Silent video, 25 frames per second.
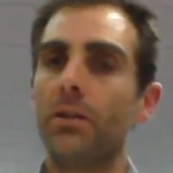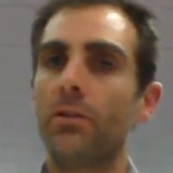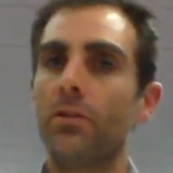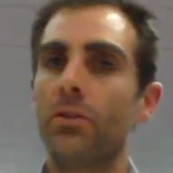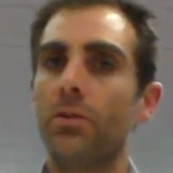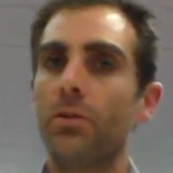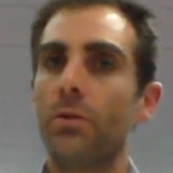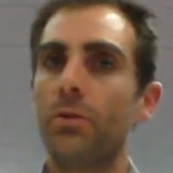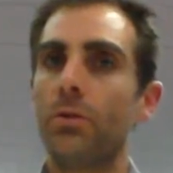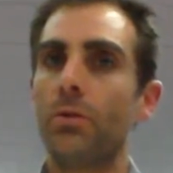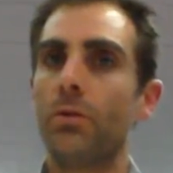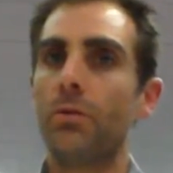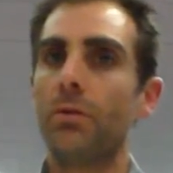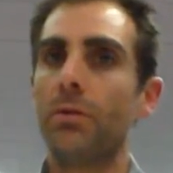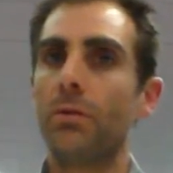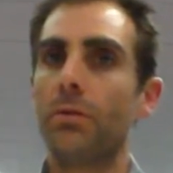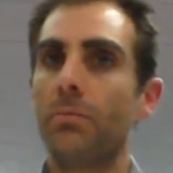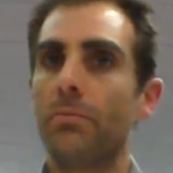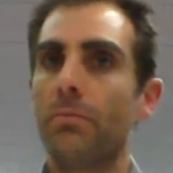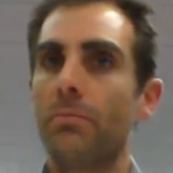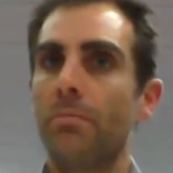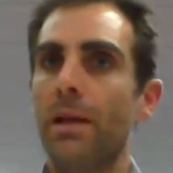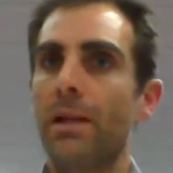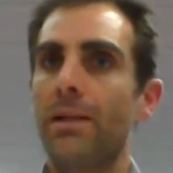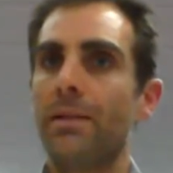to
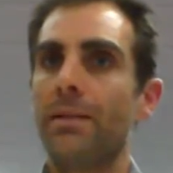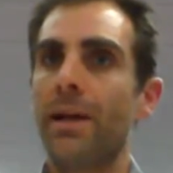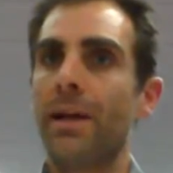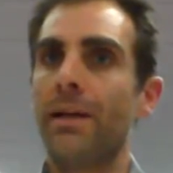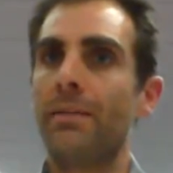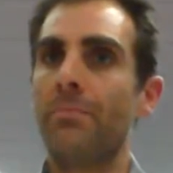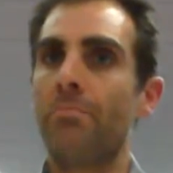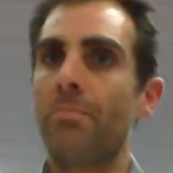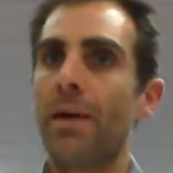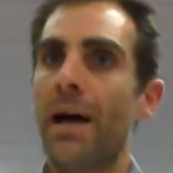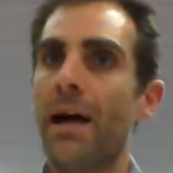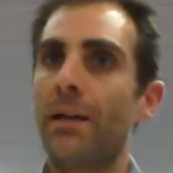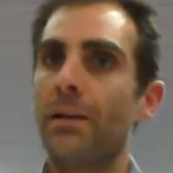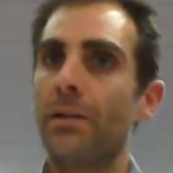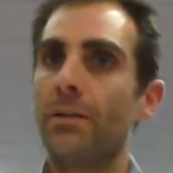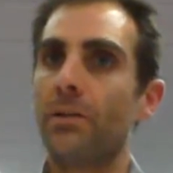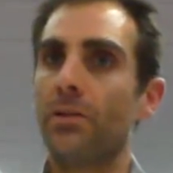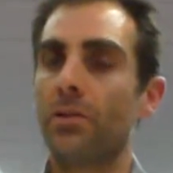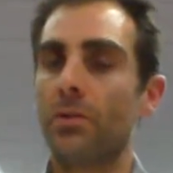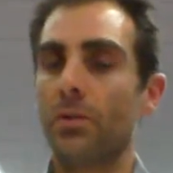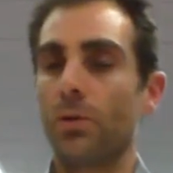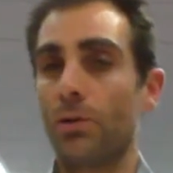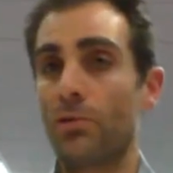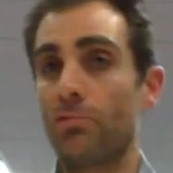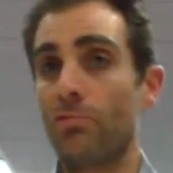maintain
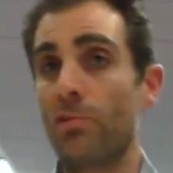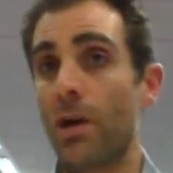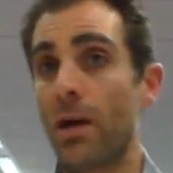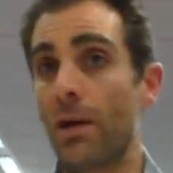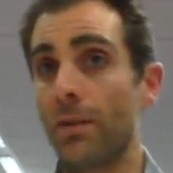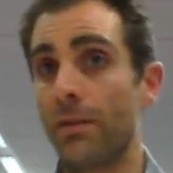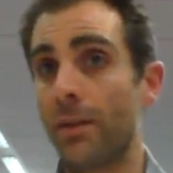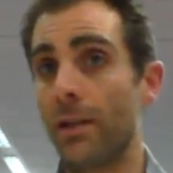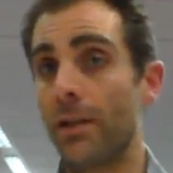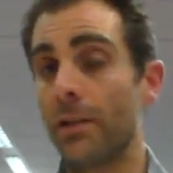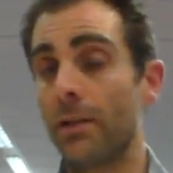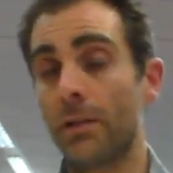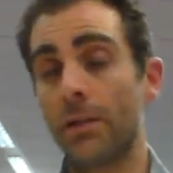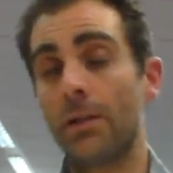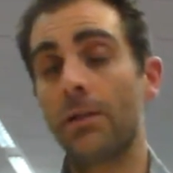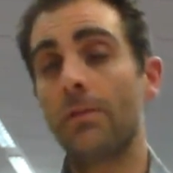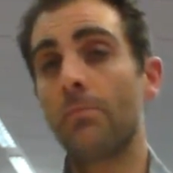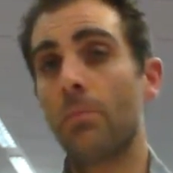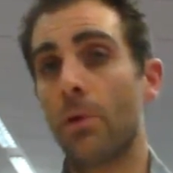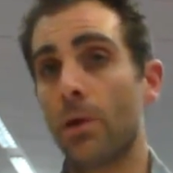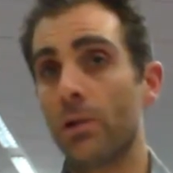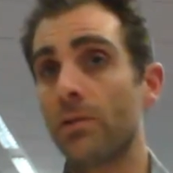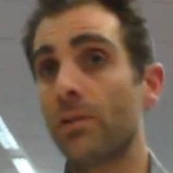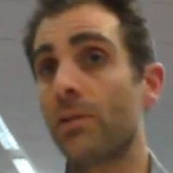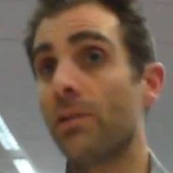balance, or rather
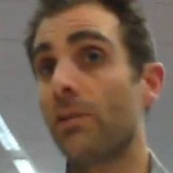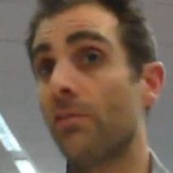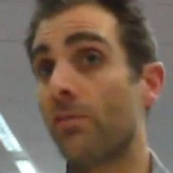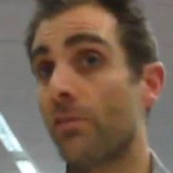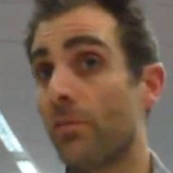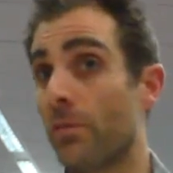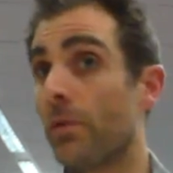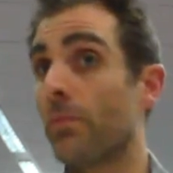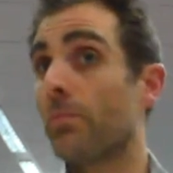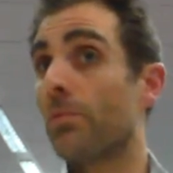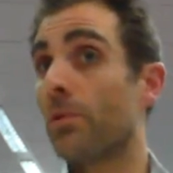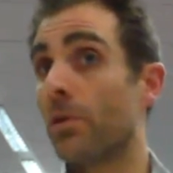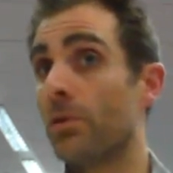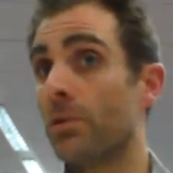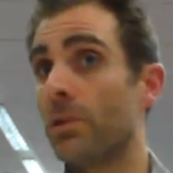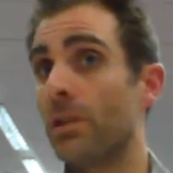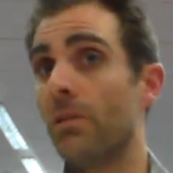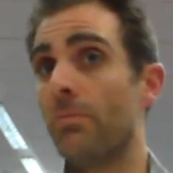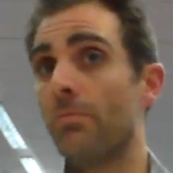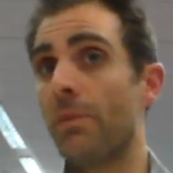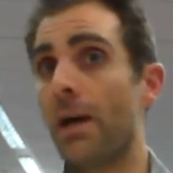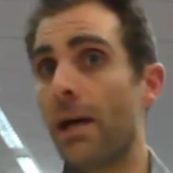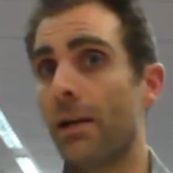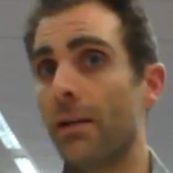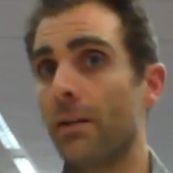positive
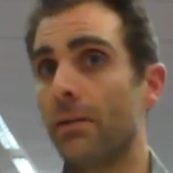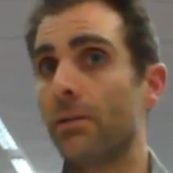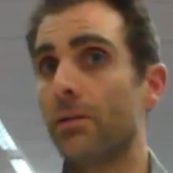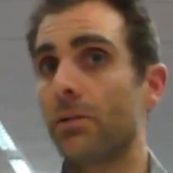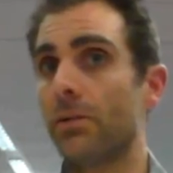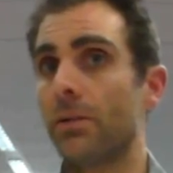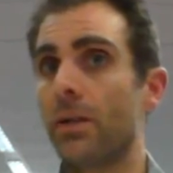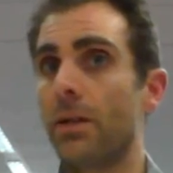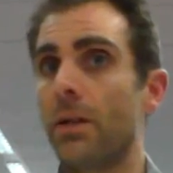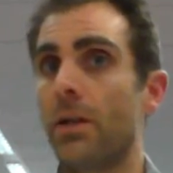protein balance.